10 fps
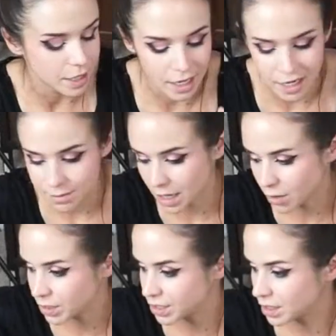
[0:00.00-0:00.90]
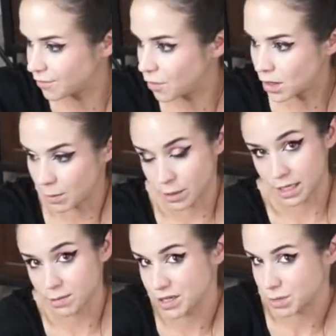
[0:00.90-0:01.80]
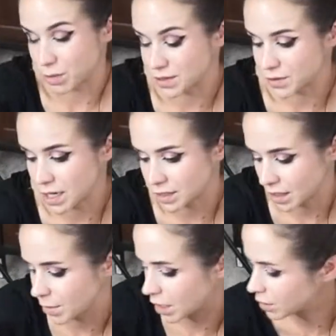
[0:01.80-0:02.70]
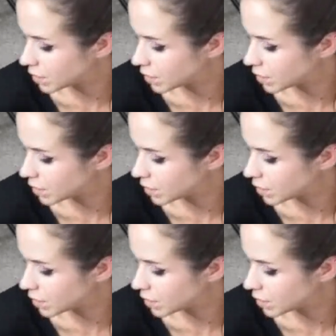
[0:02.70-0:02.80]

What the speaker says: I am not going to divulge. I want that to be a surprise for you guys. I'm not going to